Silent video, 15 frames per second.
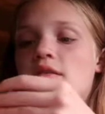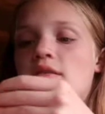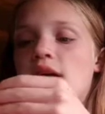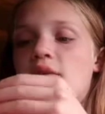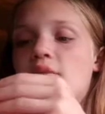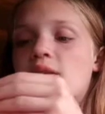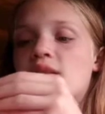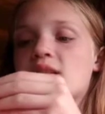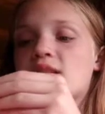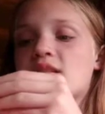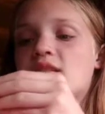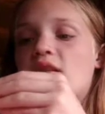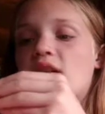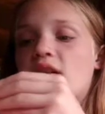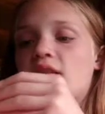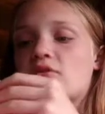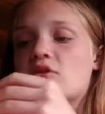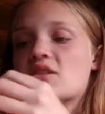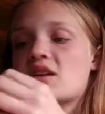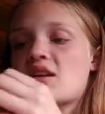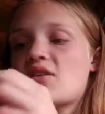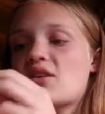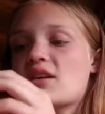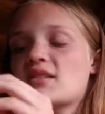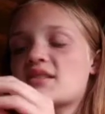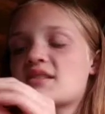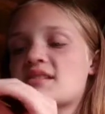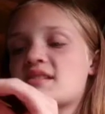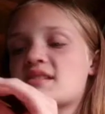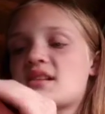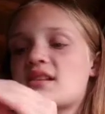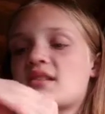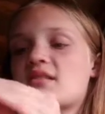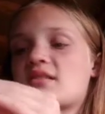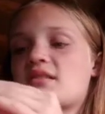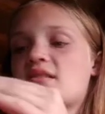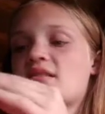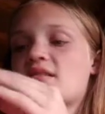That one is not even daring to stick.